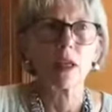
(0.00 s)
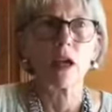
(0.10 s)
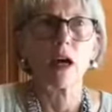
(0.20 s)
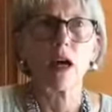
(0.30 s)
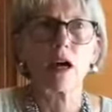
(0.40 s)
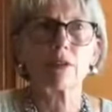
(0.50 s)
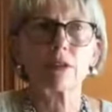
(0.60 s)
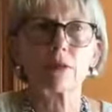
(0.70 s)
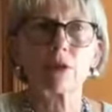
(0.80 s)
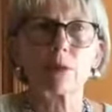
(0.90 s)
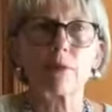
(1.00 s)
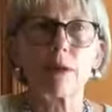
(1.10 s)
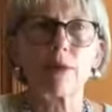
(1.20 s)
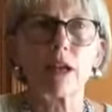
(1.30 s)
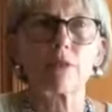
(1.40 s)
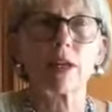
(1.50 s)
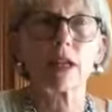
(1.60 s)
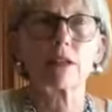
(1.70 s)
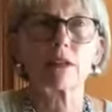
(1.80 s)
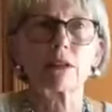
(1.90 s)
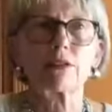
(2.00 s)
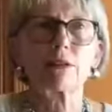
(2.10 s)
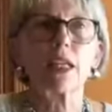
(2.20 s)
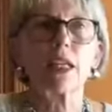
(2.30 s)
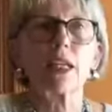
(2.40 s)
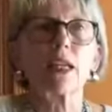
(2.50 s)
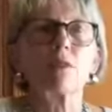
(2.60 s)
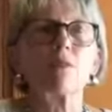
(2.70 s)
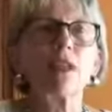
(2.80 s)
and recorded by Bonnie Raitt.